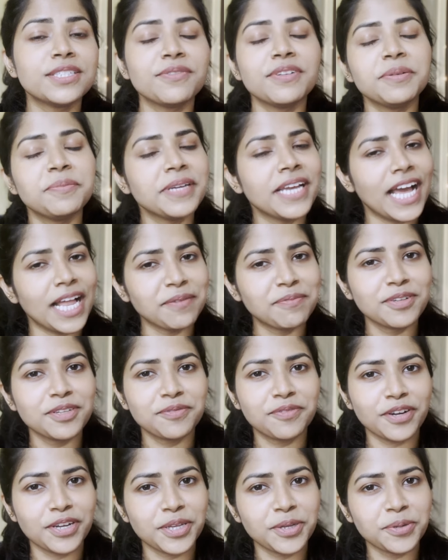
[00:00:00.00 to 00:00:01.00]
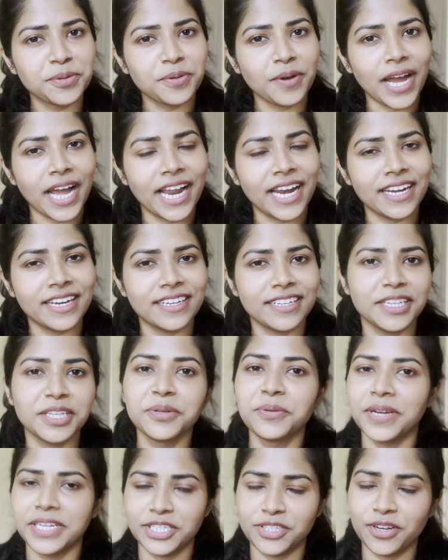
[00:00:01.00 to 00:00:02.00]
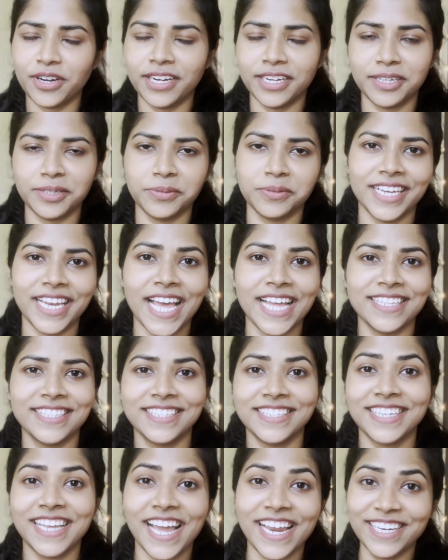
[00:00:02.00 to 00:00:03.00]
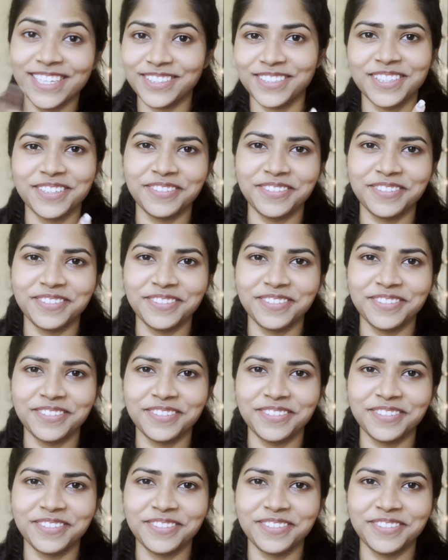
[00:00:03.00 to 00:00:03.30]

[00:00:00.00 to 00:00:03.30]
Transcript: will be helpful for you and you enjoy it too. Let's get into the